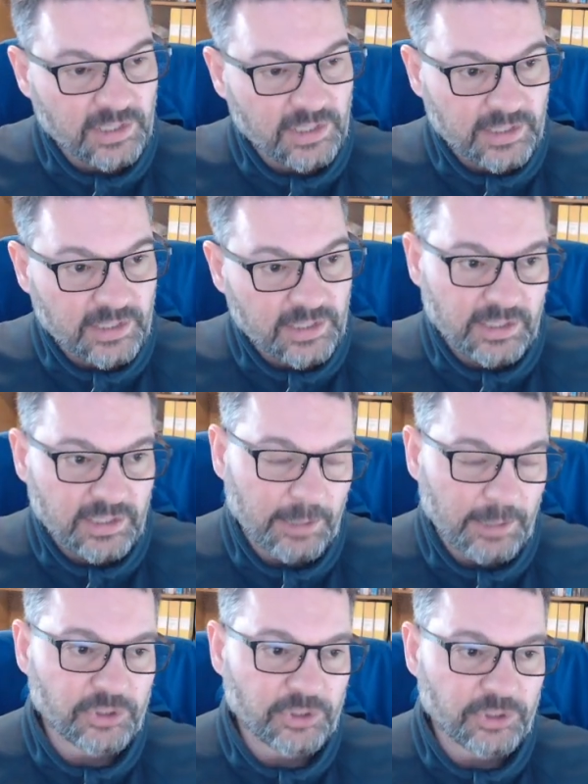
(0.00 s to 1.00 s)
a
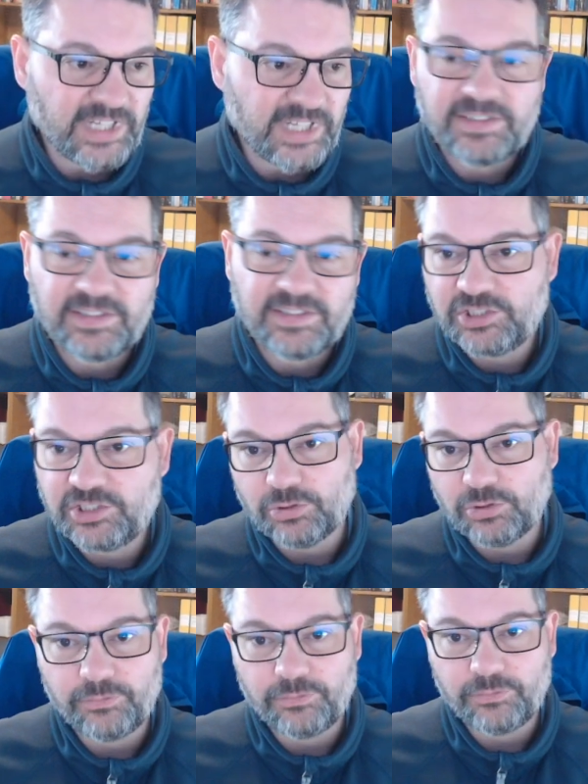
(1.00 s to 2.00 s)
percentage of
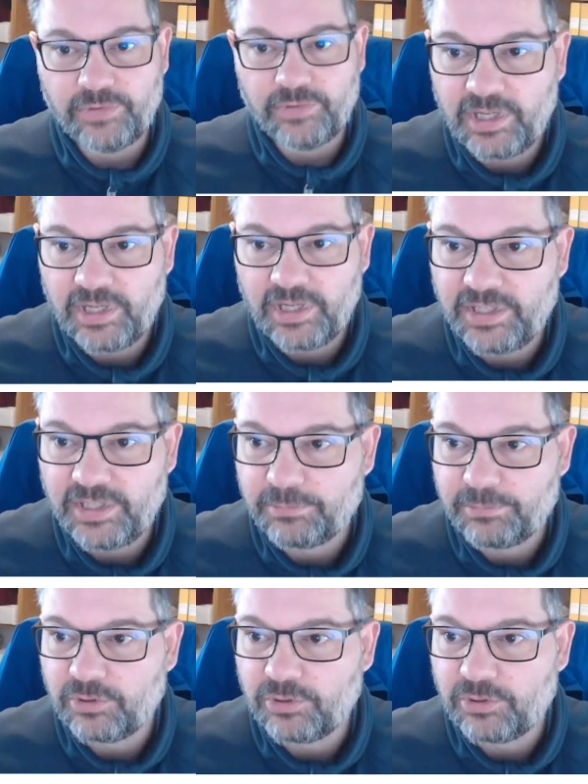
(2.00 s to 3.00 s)
the number
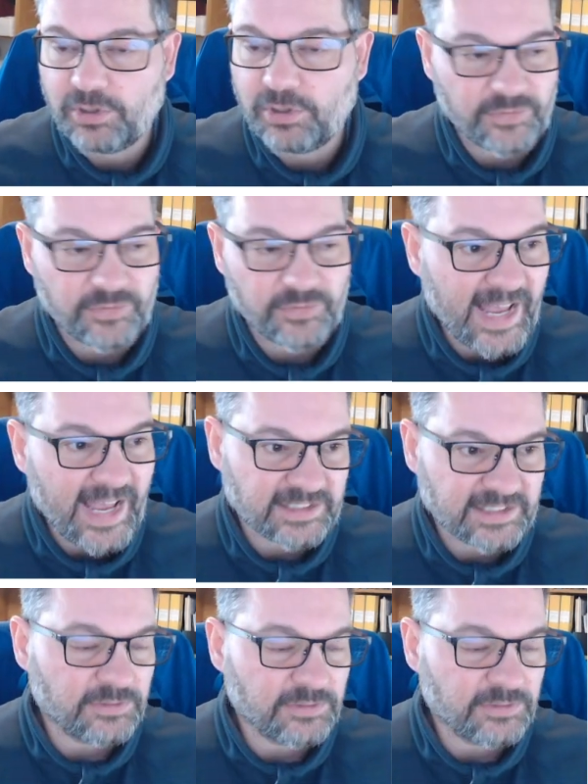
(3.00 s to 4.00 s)
of active
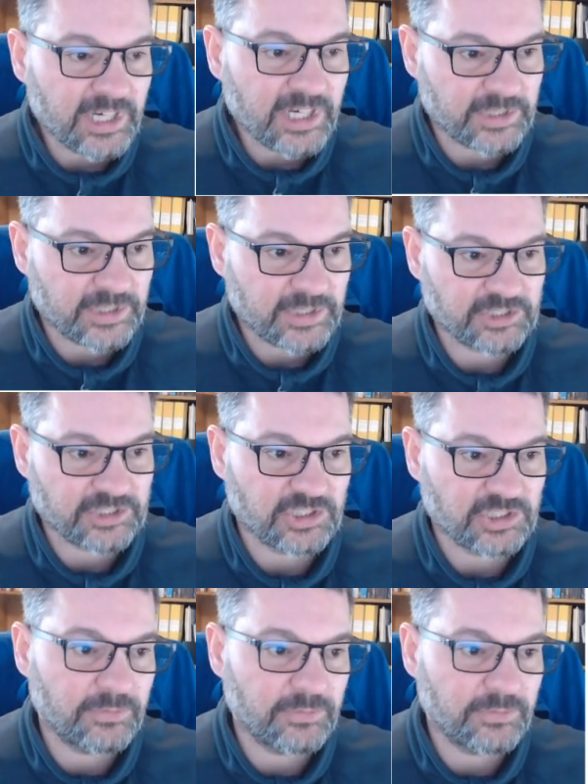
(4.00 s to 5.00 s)
geocaches. This
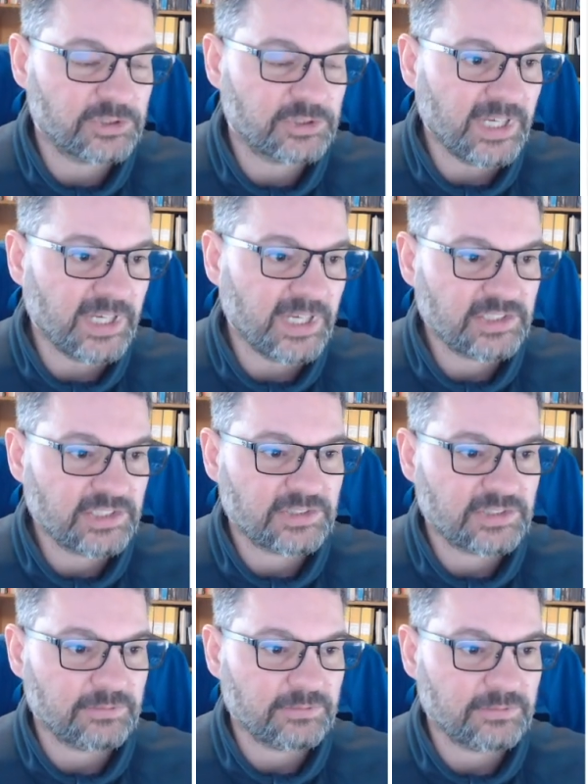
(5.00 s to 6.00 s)
means
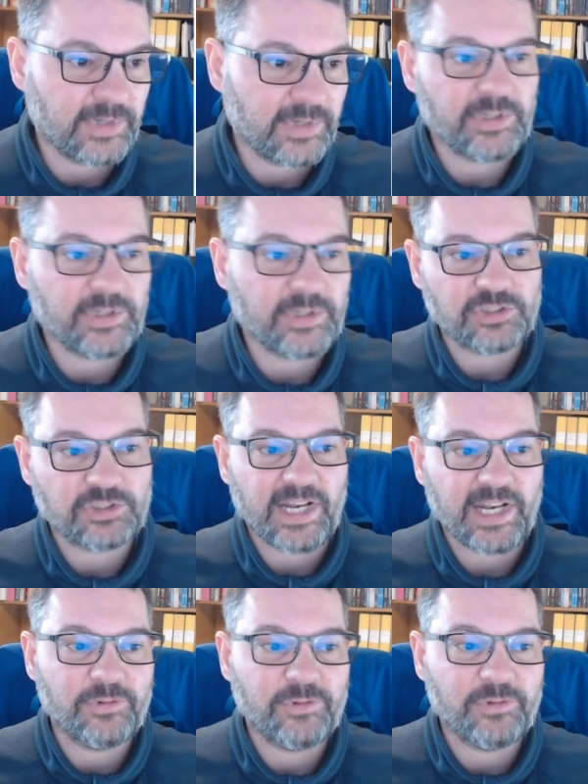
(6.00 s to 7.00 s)
that you actually can have
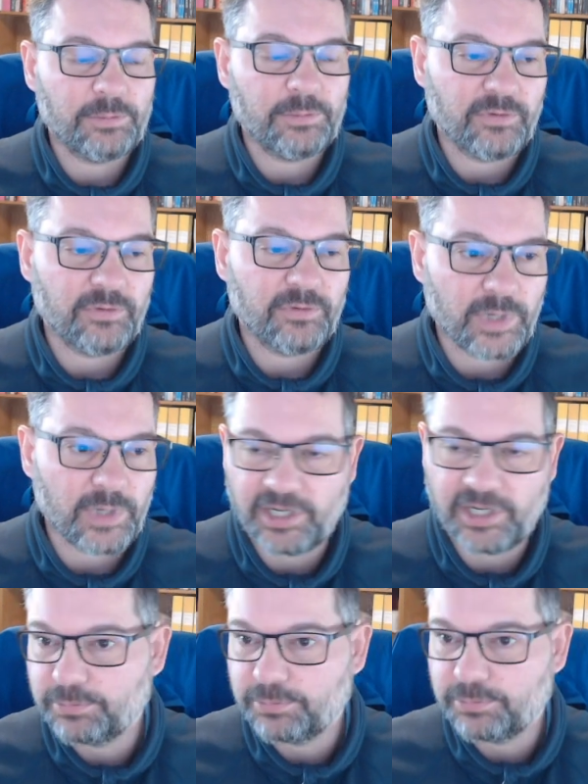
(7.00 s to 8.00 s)
above
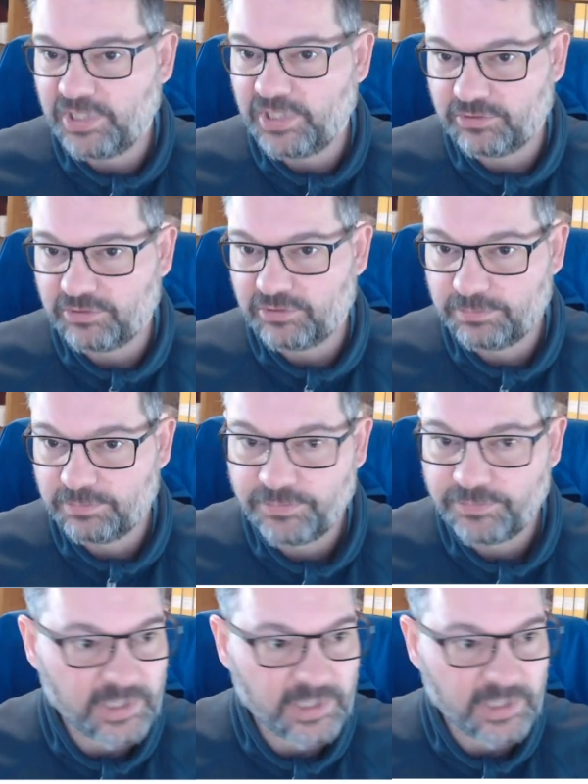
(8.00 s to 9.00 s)
100%. If
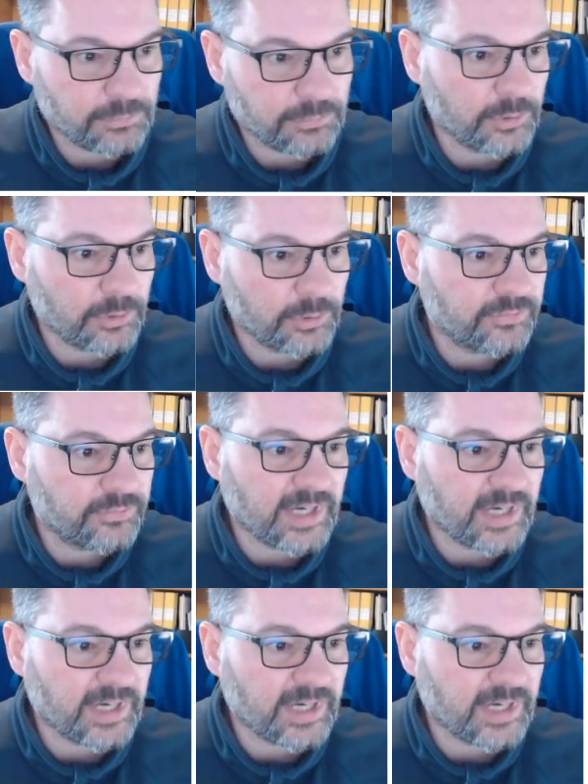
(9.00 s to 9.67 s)
you find